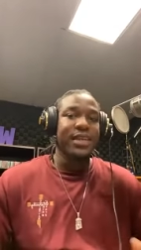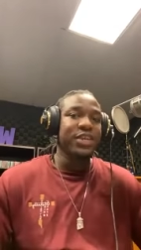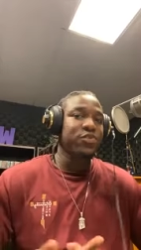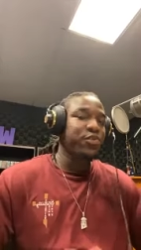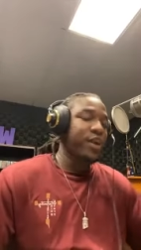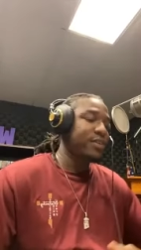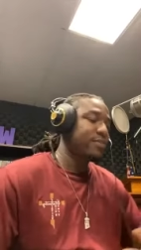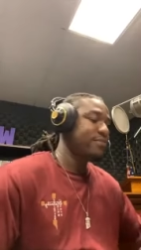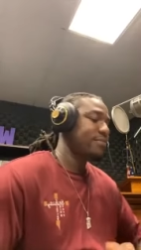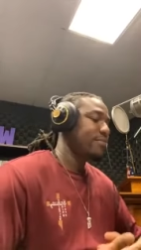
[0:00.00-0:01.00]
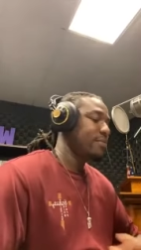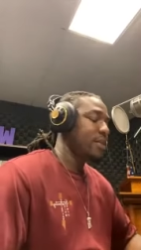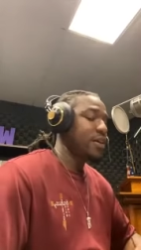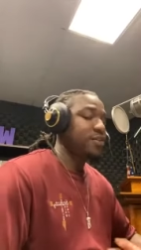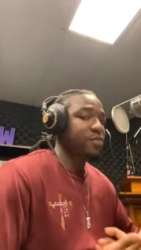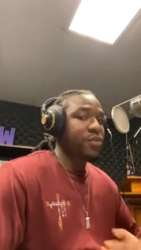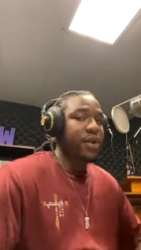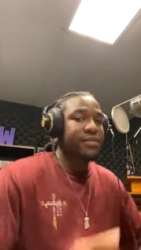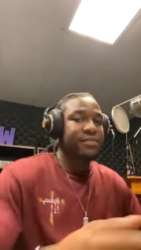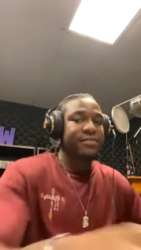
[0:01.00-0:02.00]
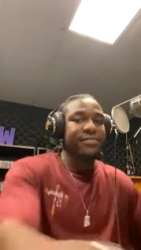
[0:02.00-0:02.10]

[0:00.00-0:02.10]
Is you crazy? Cause I'm crazy.